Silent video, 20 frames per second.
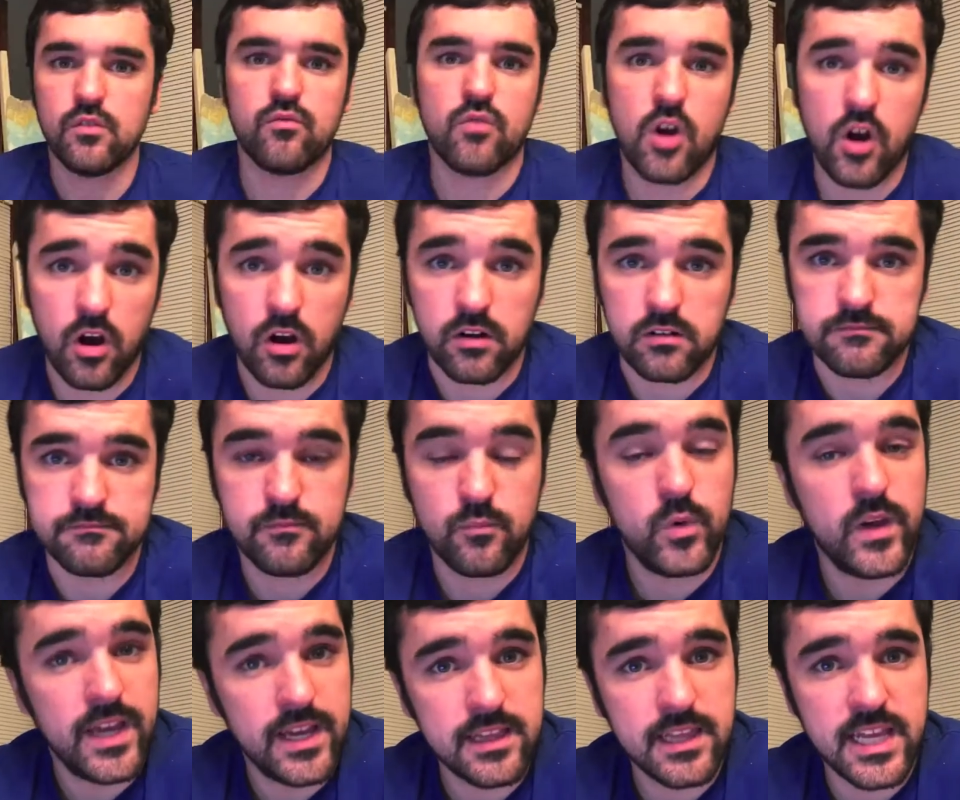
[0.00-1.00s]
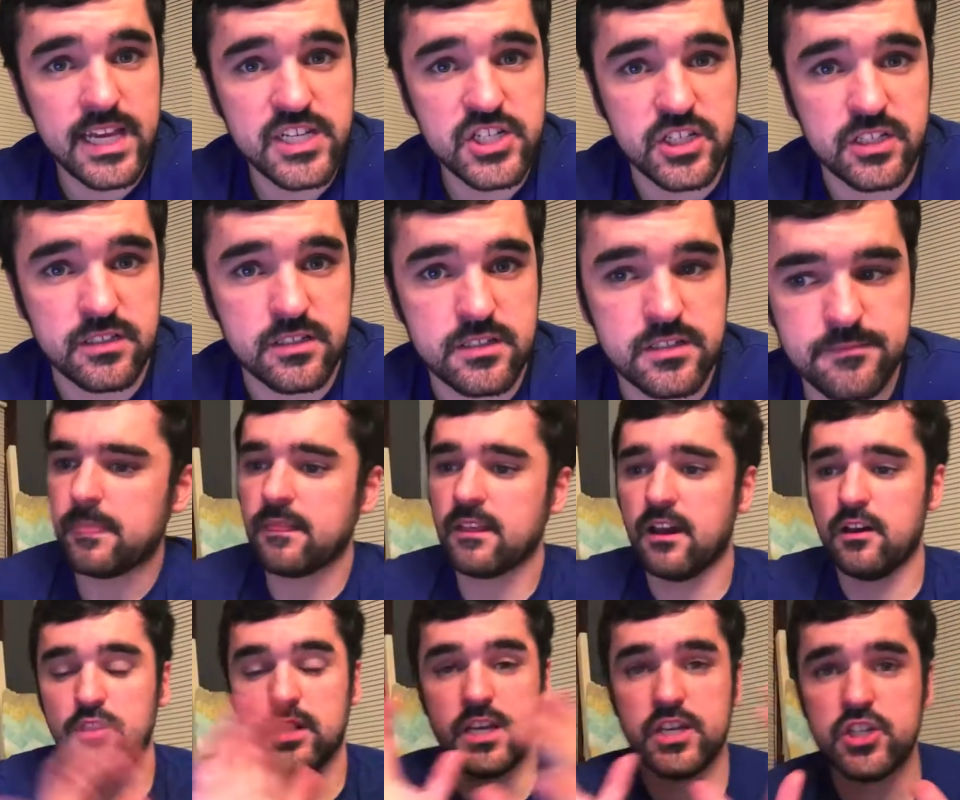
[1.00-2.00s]
Wrong. We had Legends.
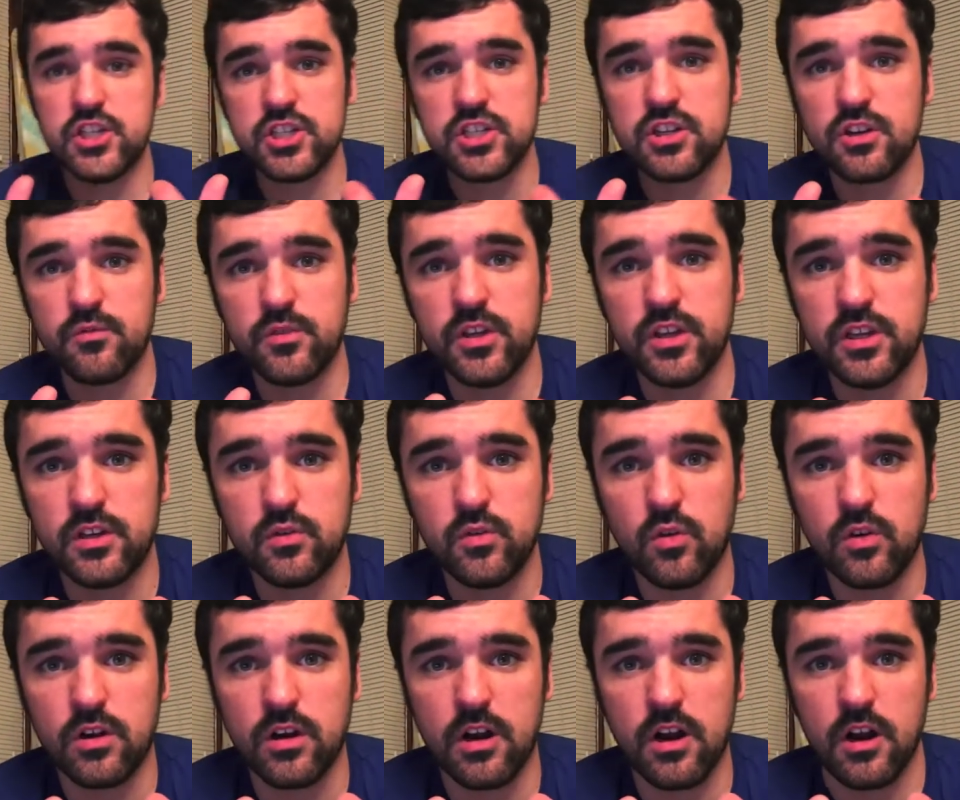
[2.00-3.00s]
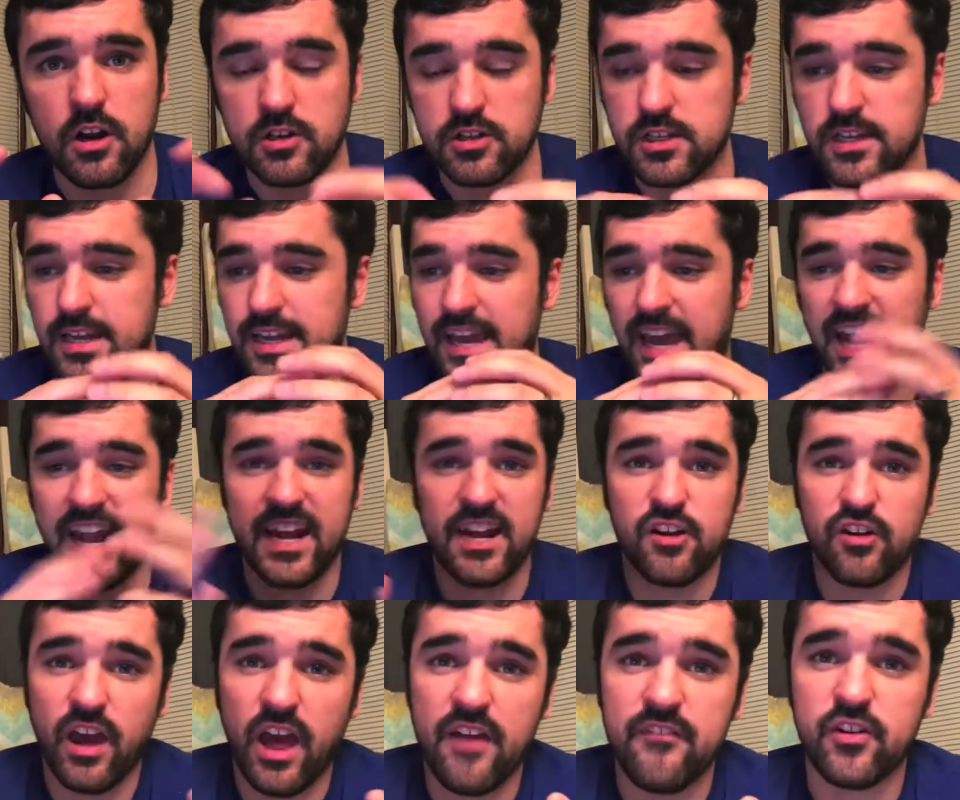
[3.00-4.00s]
Now, Legends are really cool cars, and I
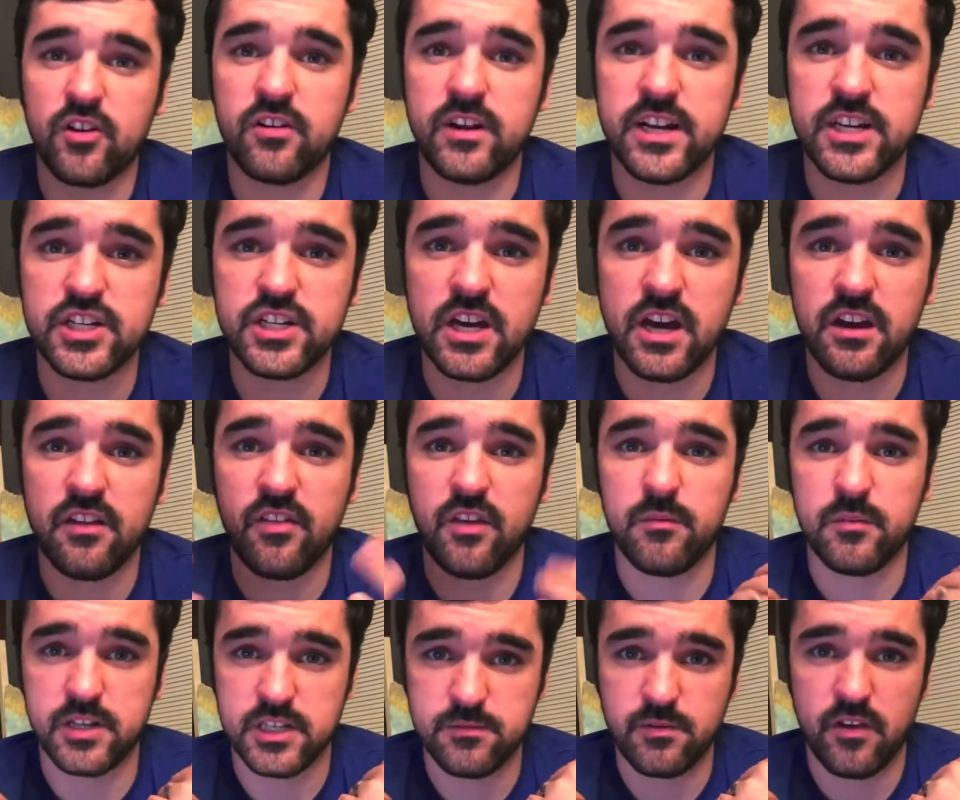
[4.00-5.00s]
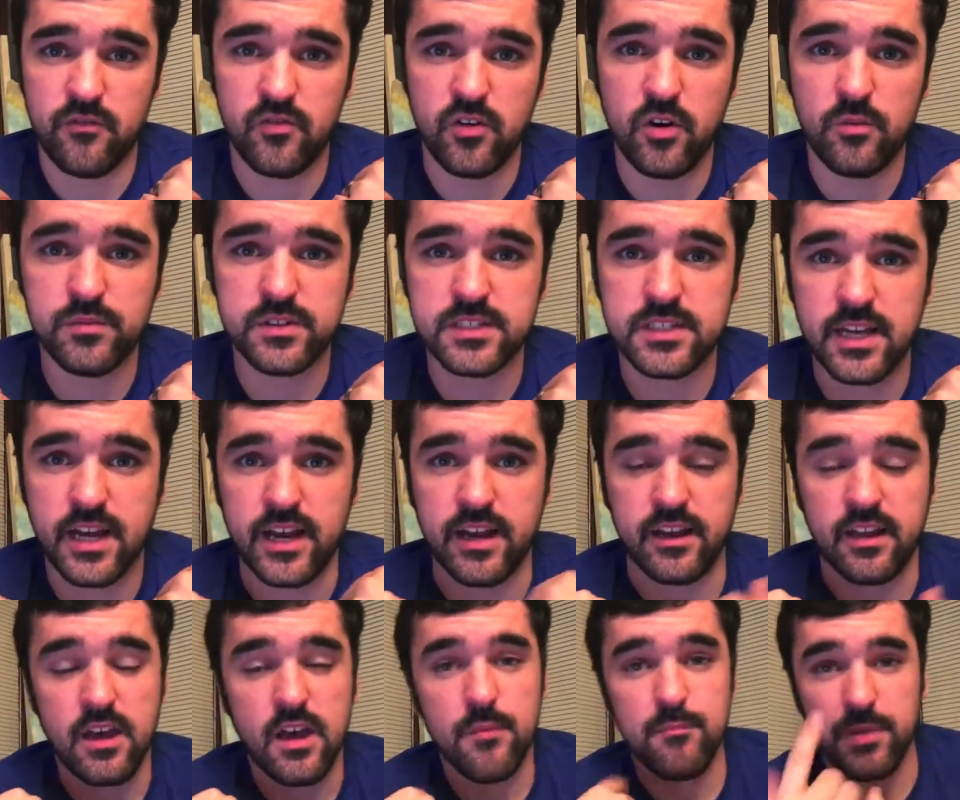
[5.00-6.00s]
don't have a great shot of them because my phone was
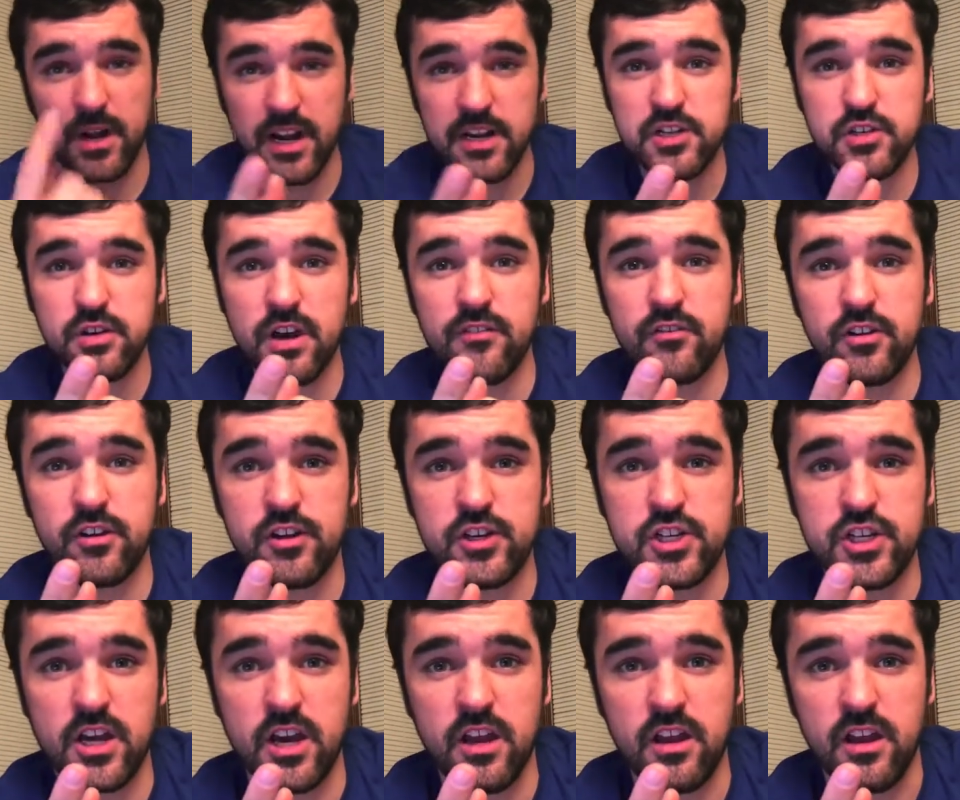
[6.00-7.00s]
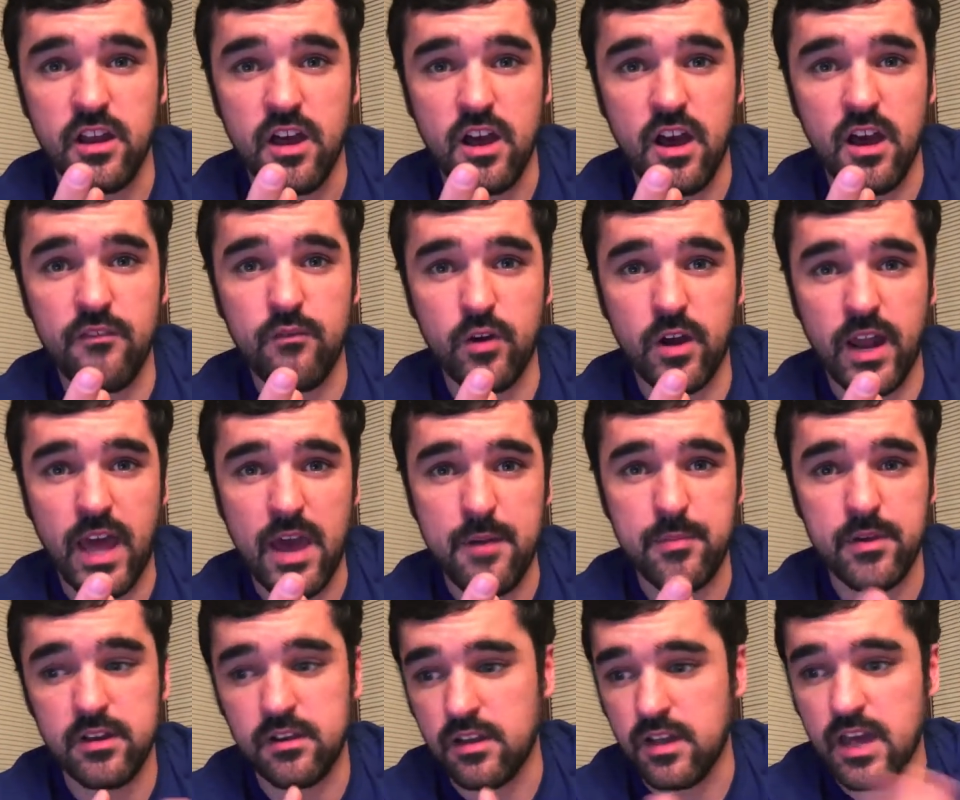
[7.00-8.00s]
dying, but I do have a good shot of what
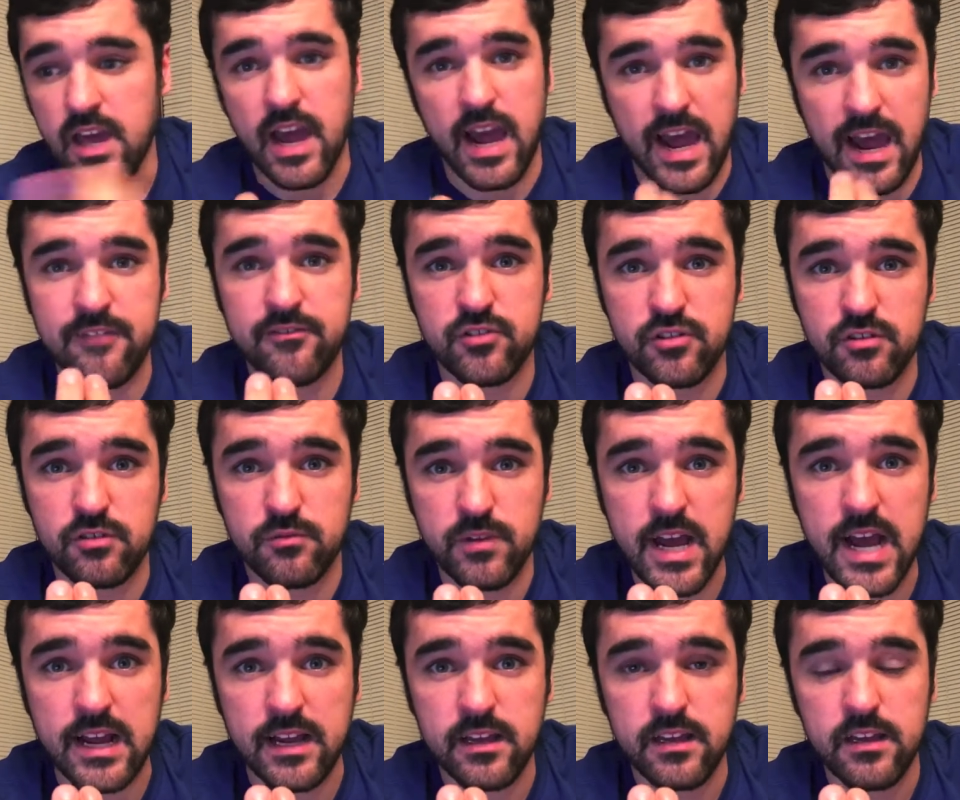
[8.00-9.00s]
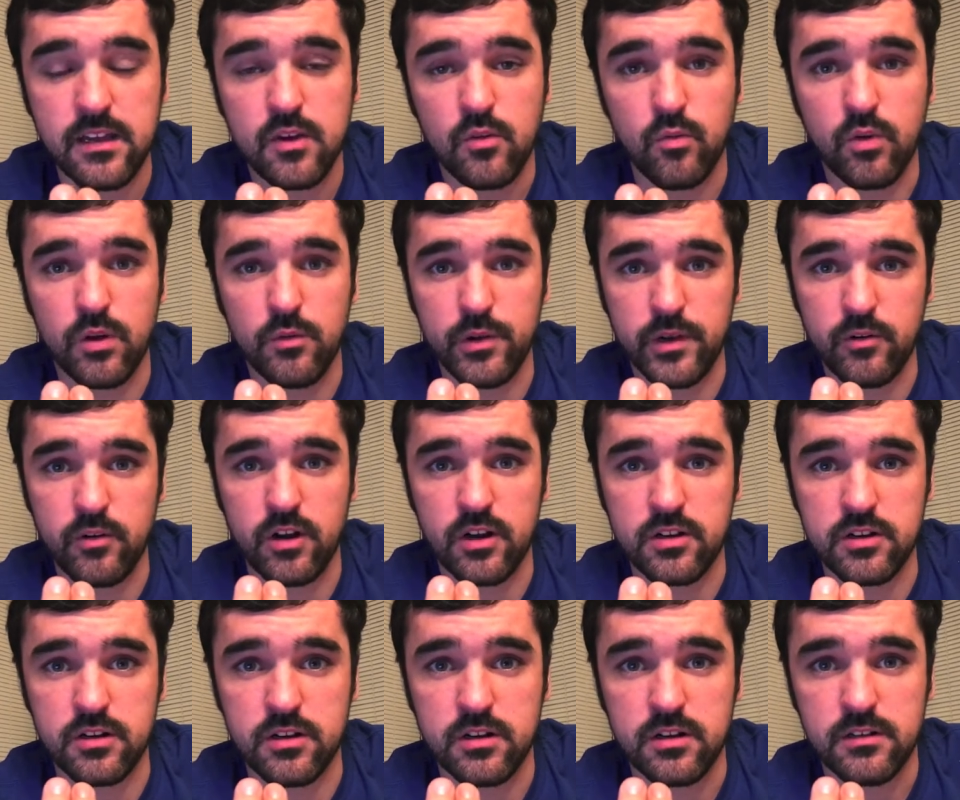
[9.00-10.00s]
happened after the wreck when we were
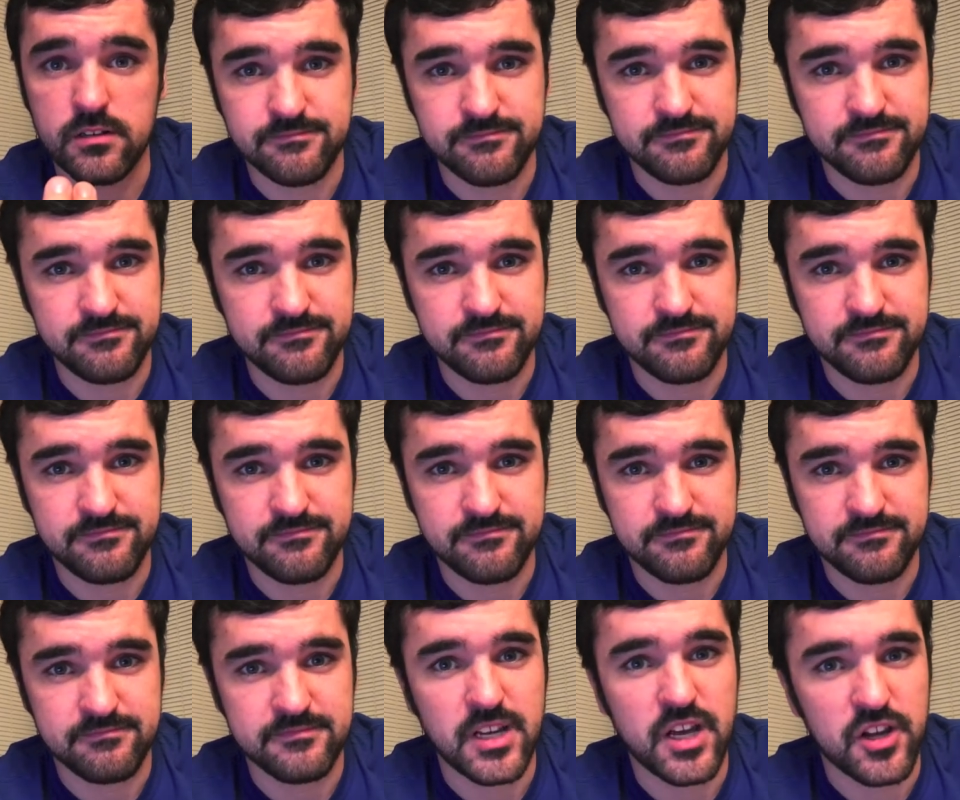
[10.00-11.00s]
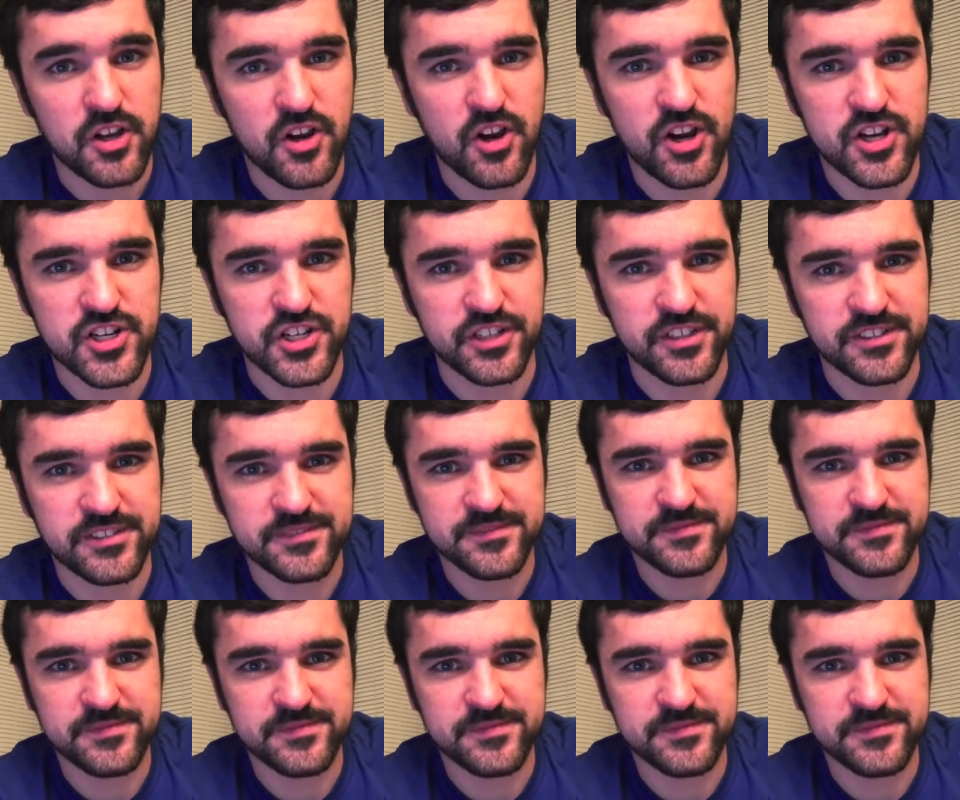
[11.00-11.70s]
under caution.